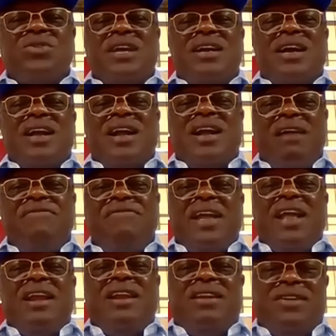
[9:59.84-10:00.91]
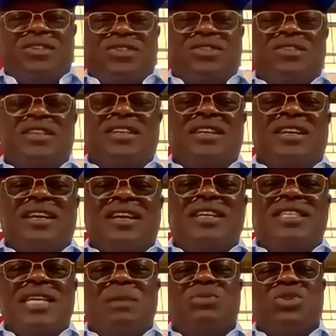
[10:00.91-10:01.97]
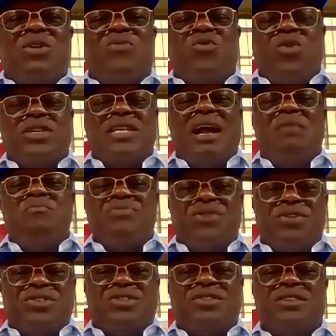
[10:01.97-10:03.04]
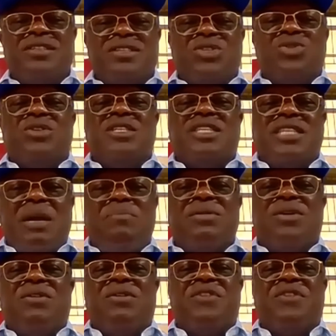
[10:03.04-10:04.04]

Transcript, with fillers: And so I have a lot in terms of what I brought to the